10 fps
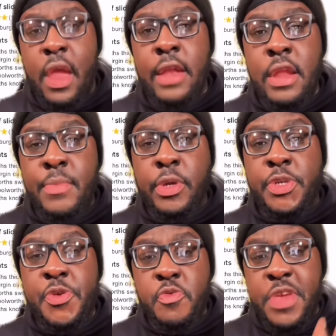At number
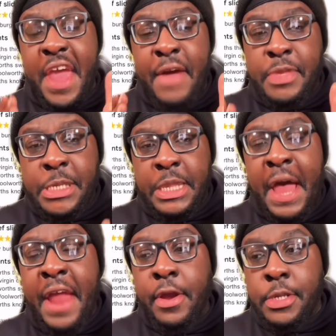two, we have
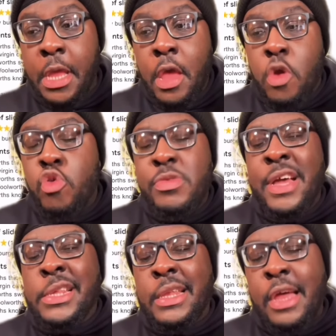sliders. Who
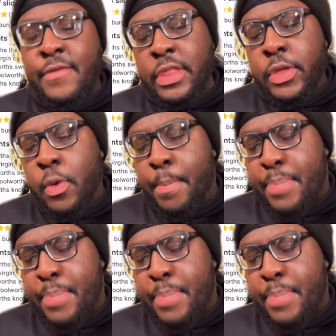doesn't love a little